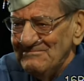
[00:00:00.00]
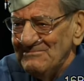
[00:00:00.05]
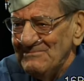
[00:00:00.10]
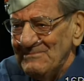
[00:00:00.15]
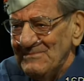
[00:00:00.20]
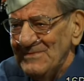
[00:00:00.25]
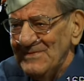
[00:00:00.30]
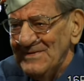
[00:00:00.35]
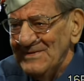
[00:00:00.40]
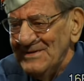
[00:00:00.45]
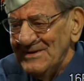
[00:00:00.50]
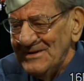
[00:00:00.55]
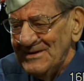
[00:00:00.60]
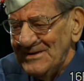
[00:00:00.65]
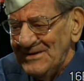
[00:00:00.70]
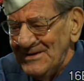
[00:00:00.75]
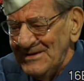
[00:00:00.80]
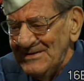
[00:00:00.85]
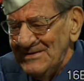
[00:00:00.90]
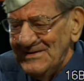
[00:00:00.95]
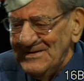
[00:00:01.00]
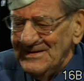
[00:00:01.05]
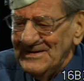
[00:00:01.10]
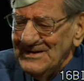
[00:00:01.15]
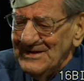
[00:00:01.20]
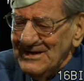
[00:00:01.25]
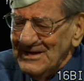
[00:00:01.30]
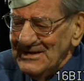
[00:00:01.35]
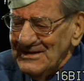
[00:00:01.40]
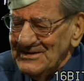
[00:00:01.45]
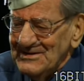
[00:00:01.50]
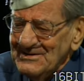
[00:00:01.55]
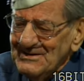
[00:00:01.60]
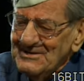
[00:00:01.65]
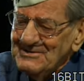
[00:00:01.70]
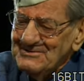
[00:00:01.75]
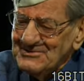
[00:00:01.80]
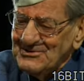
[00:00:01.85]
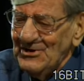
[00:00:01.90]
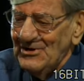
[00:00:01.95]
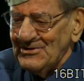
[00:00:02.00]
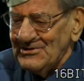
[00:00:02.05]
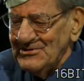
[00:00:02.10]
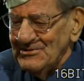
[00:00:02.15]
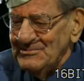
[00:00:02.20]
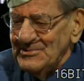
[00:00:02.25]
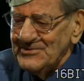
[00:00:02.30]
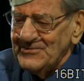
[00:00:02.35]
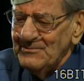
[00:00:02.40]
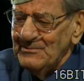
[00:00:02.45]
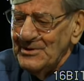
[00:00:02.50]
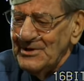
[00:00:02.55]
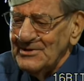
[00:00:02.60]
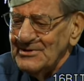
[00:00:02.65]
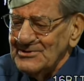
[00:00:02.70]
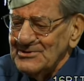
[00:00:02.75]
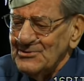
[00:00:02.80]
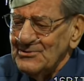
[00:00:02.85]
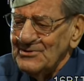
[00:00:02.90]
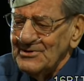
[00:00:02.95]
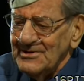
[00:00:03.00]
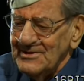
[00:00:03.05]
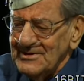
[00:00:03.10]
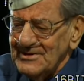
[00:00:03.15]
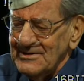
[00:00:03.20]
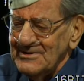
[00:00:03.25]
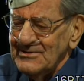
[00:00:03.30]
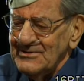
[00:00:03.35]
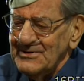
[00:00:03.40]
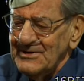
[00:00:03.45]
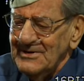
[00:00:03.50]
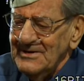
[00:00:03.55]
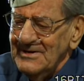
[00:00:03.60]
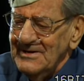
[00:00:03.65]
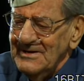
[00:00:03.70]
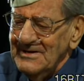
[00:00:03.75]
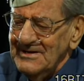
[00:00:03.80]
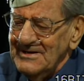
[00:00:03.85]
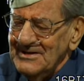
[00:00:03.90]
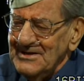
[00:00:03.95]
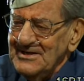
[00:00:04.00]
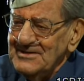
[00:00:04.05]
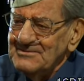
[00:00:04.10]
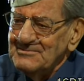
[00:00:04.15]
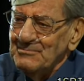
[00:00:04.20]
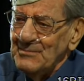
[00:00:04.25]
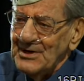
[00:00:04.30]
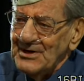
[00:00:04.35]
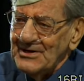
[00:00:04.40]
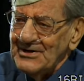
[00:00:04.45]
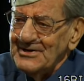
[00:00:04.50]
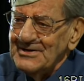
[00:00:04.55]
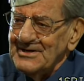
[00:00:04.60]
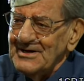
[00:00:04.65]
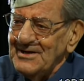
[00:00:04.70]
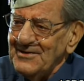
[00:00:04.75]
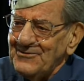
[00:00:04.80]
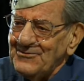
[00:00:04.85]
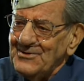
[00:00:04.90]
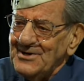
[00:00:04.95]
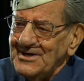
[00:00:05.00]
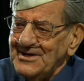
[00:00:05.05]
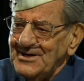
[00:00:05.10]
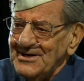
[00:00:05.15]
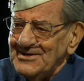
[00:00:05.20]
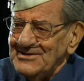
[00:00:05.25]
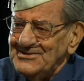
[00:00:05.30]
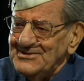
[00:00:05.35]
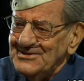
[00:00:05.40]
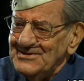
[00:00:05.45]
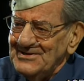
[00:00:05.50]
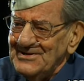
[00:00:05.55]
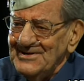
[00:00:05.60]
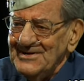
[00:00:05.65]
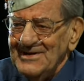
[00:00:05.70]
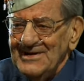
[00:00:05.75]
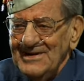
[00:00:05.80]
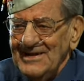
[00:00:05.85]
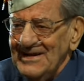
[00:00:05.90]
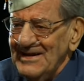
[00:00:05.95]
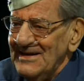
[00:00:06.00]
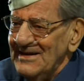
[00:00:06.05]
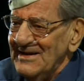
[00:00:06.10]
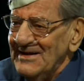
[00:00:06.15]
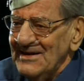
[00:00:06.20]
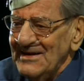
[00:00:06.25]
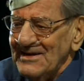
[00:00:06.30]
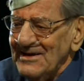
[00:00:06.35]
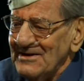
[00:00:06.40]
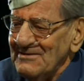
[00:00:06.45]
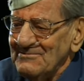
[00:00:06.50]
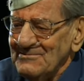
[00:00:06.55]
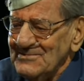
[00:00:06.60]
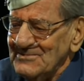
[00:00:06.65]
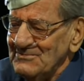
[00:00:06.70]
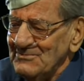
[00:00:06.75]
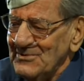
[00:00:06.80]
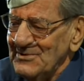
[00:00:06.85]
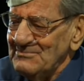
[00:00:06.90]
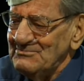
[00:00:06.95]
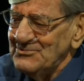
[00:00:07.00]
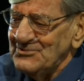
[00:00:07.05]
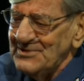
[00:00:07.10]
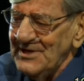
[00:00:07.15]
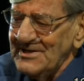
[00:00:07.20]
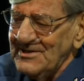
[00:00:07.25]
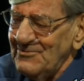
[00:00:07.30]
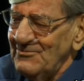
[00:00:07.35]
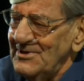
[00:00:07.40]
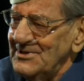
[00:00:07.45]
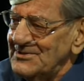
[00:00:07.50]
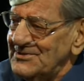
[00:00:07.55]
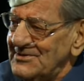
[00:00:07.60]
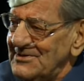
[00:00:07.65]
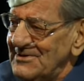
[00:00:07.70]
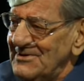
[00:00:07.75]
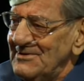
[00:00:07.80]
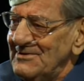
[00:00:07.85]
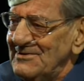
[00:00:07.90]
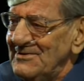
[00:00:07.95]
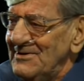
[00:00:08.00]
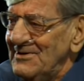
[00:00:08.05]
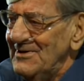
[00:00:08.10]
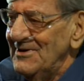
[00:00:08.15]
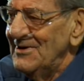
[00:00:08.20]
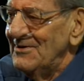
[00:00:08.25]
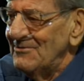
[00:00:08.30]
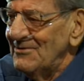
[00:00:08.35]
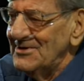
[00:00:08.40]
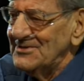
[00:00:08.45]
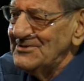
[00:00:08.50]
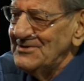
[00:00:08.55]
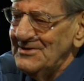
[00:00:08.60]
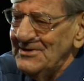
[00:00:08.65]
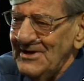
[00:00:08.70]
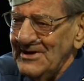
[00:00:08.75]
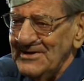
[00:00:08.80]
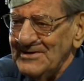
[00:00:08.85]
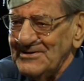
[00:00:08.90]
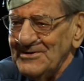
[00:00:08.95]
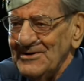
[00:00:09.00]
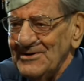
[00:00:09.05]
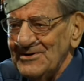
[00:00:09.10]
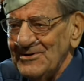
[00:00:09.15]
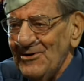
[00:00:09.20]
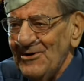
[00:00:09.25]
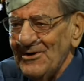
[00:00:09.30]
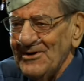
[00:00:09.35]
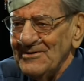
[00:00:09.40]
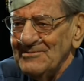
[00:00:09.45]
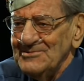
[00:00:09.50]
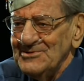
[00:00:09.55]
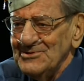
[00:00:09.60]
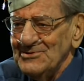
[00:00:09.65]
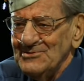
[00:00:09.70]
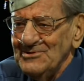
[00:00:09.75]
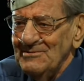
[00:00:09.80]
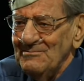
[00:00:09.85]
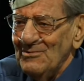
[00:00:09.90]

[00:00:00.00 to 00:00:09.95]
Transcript: And uh, I talked to him. He's from Arizona now, and he's married and got three kids. And we sat the rest of the rest of the night there talking, shooting the ball.